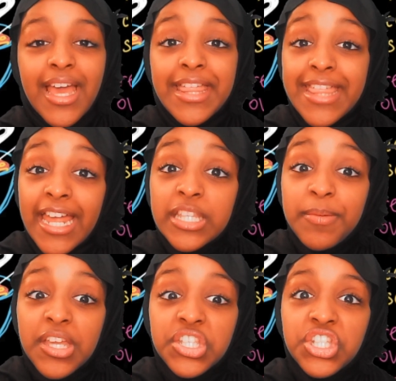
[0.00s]
That is
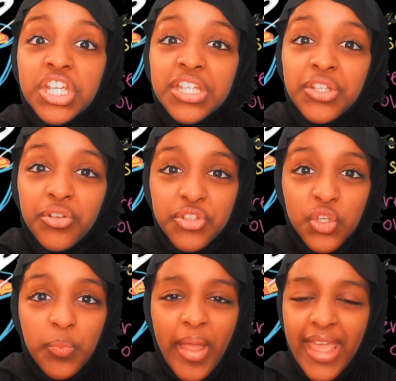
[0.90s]
because chicken noodle
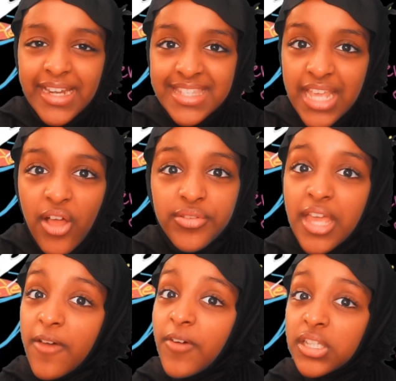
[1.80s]
soup and cells
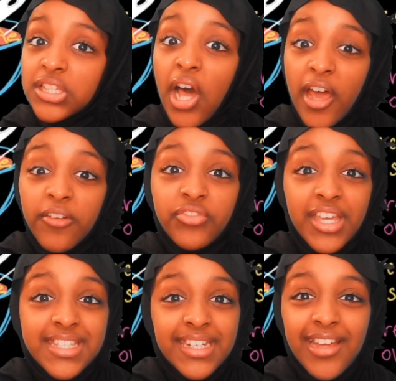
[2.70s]
have a lot of
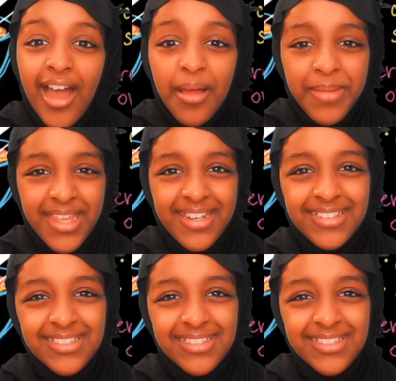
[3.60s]
things in common.